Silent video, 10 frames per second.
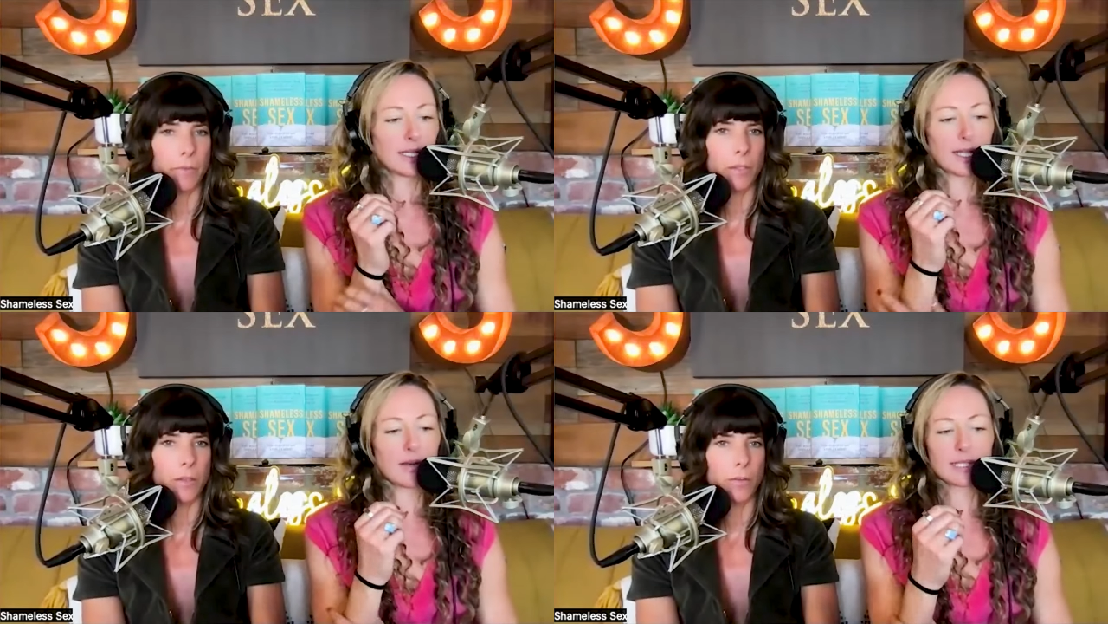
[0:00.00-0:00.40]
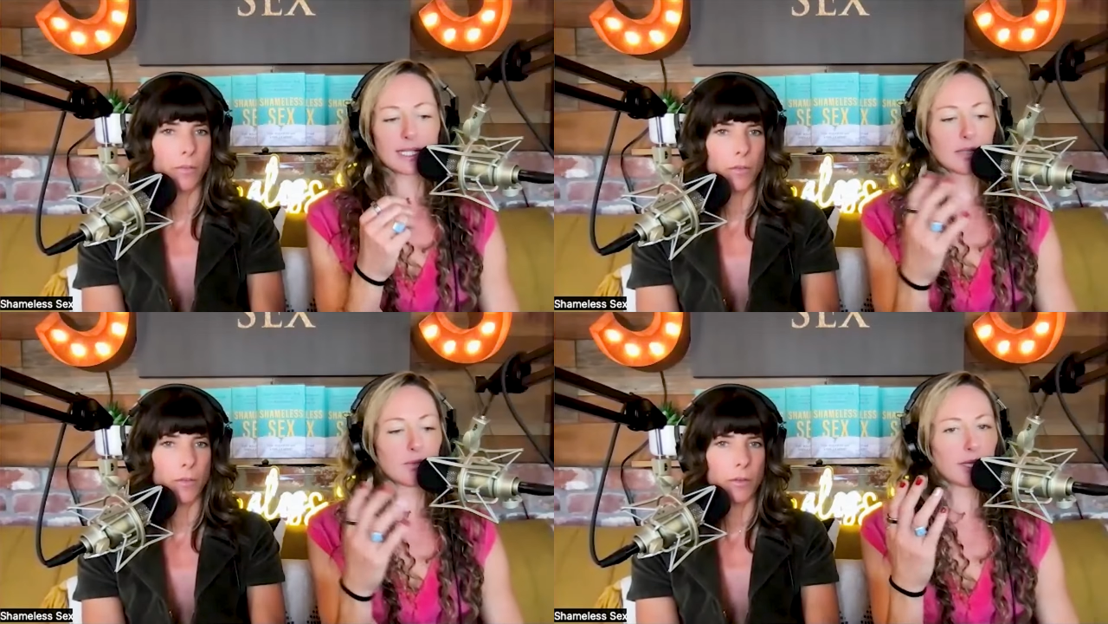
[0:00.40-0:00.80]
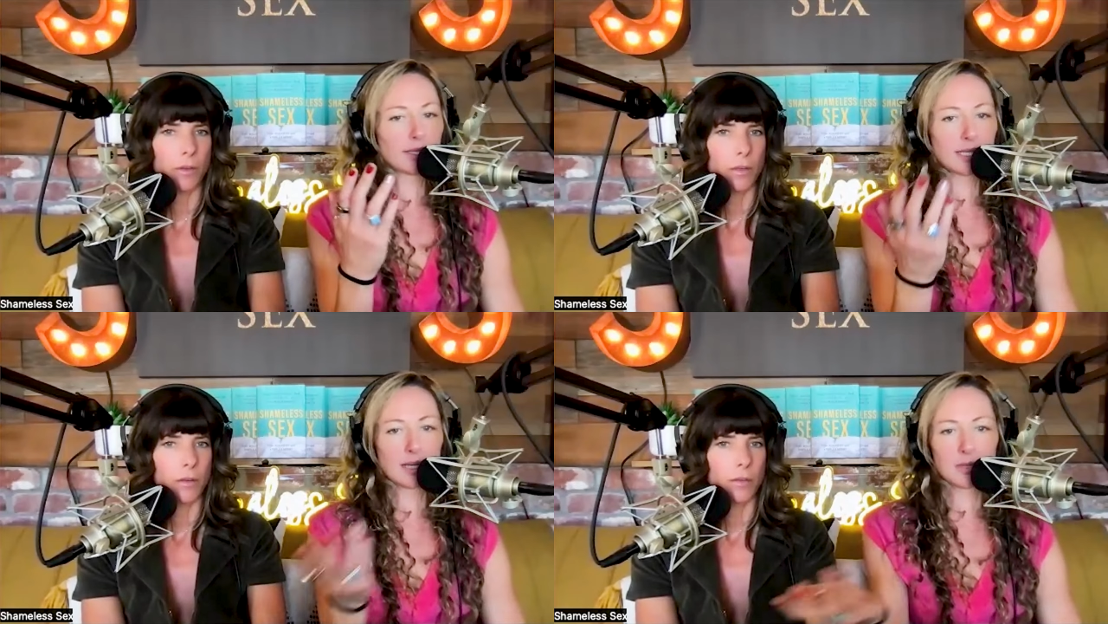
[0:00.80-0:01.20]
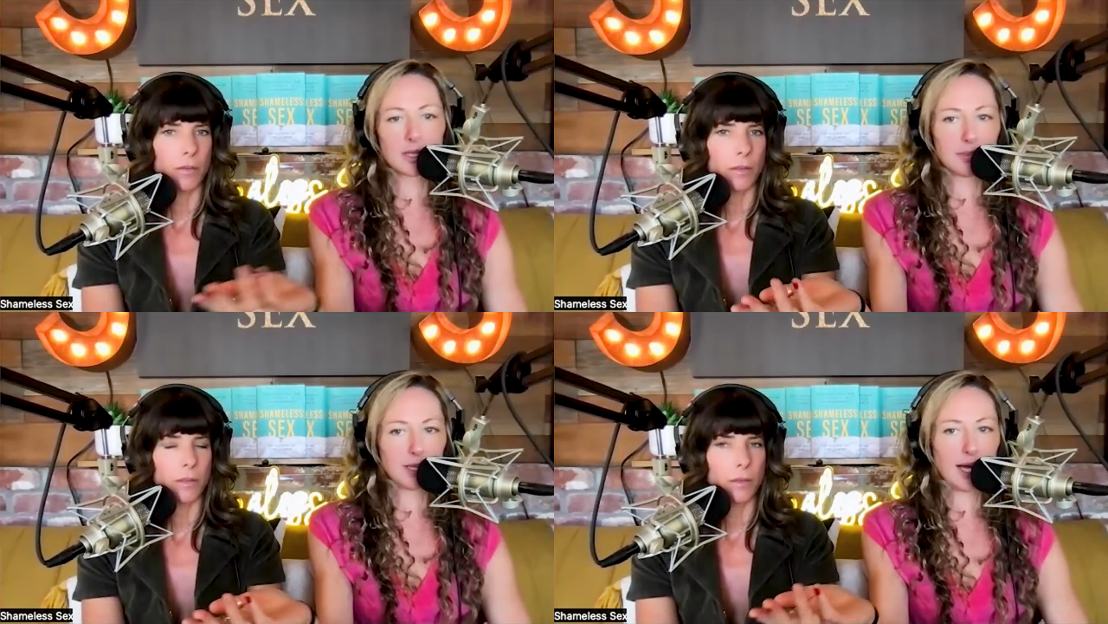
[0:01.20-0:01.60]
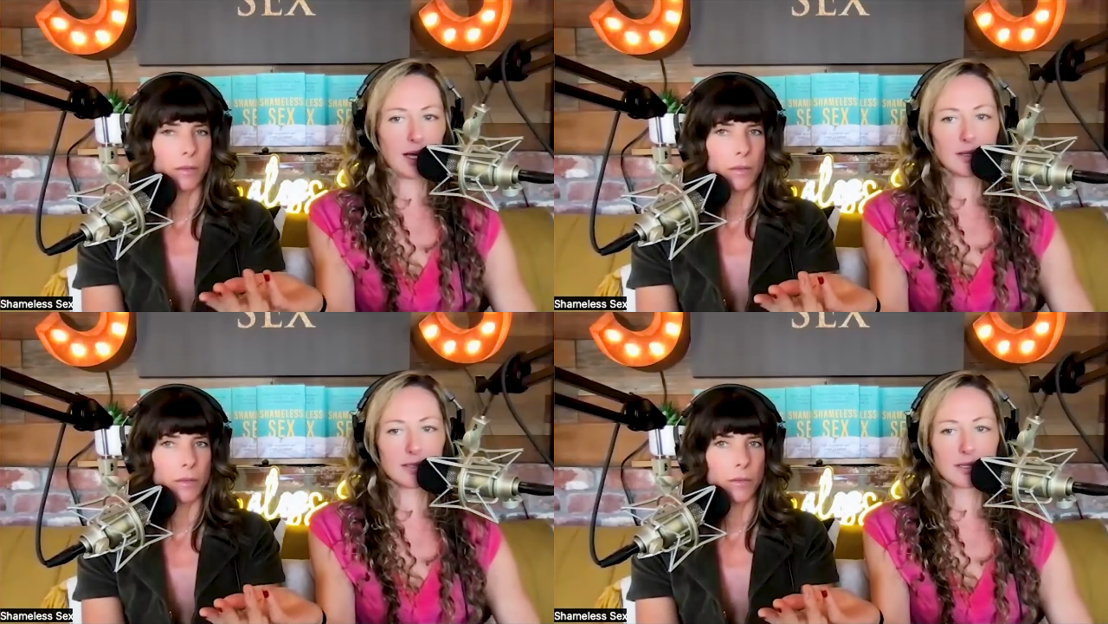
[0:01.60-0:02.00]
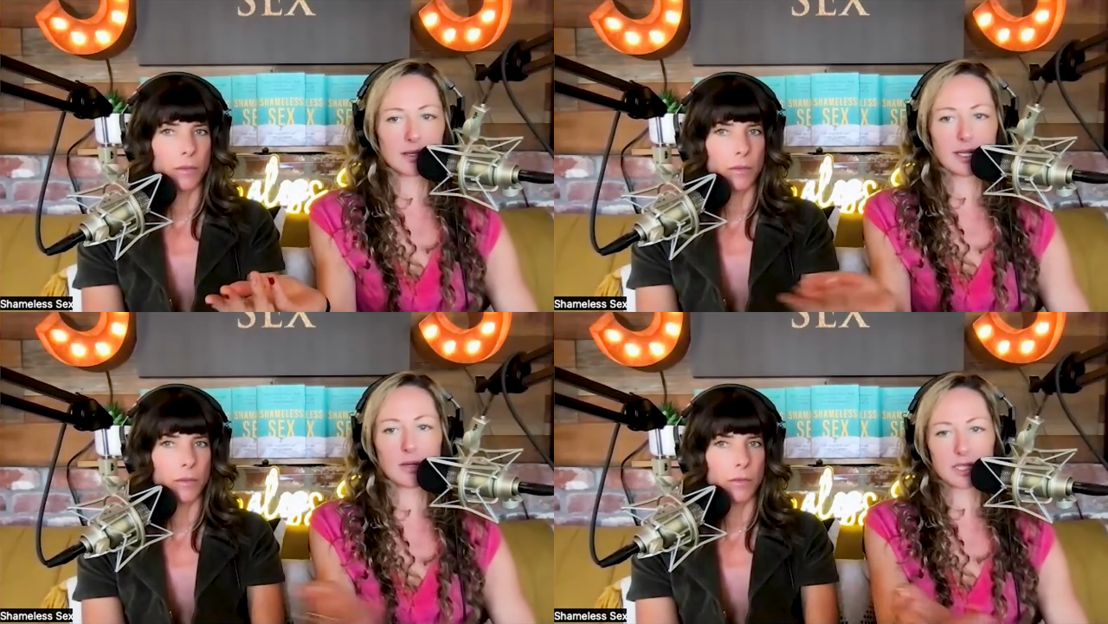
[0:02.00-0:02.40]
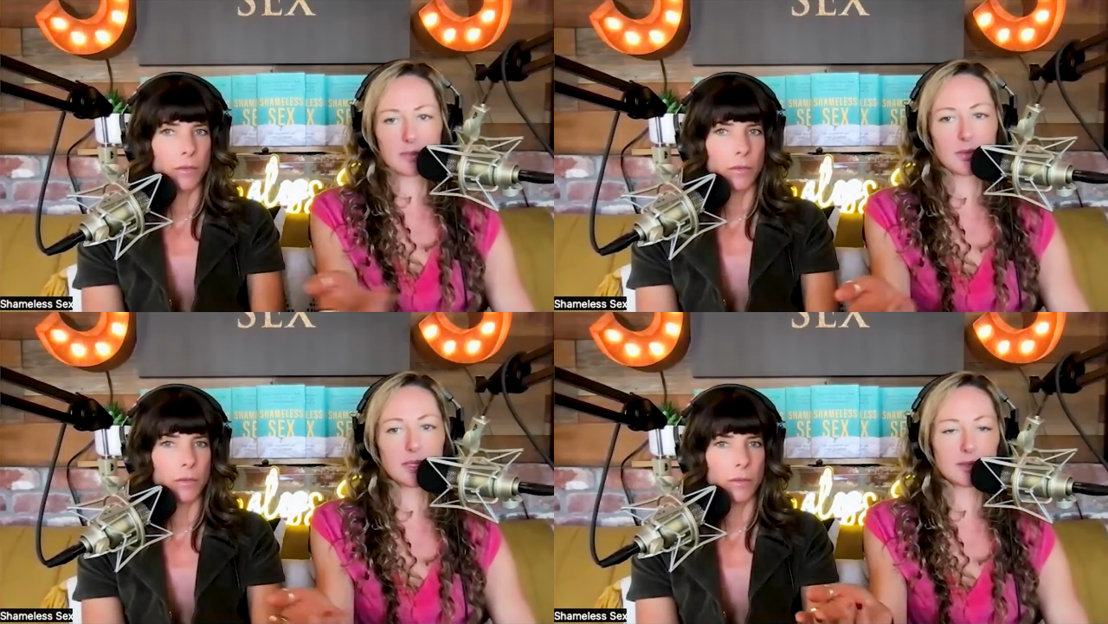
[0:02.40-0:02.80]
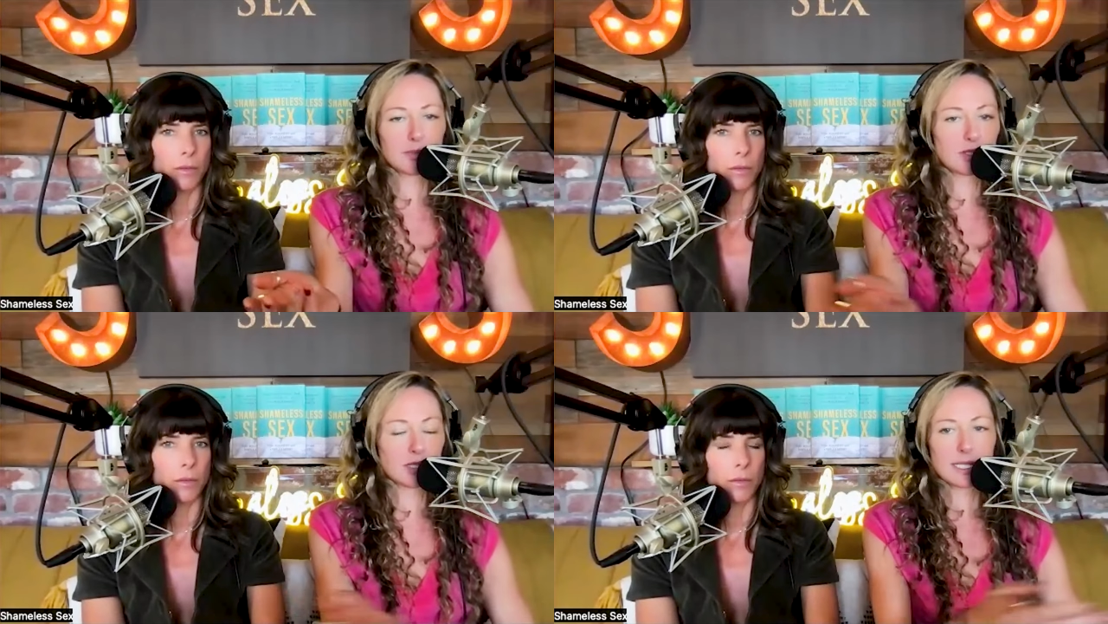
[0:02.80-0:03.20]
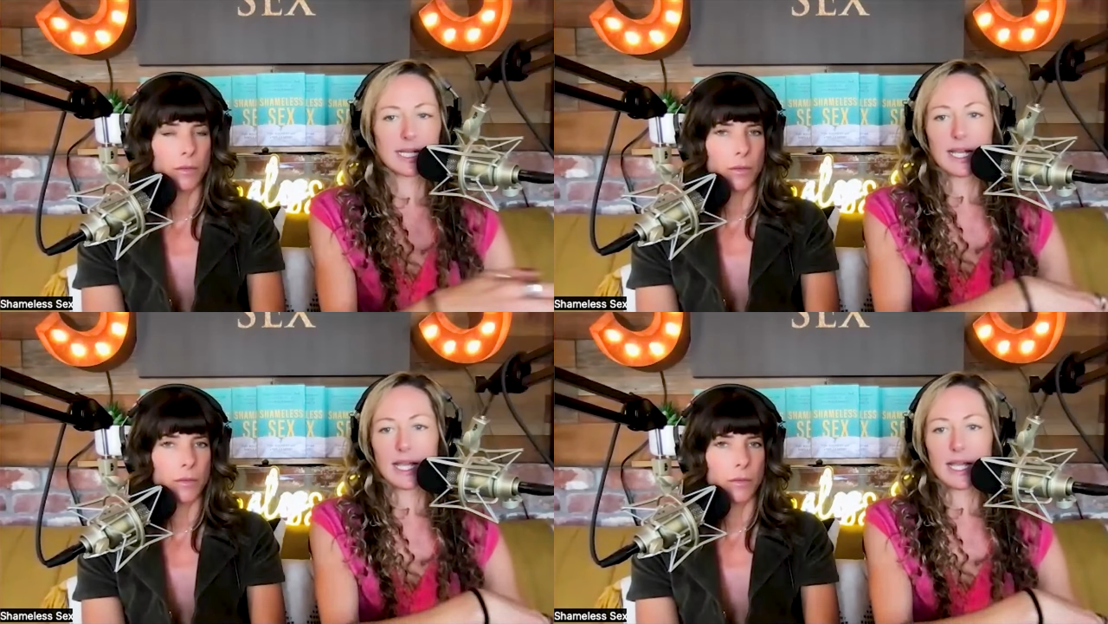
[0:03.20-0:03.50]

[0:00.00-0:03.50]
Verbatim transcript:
Speaker 1: And it was like, the, well, the same would apply also. I know we're talking about threesomes, but just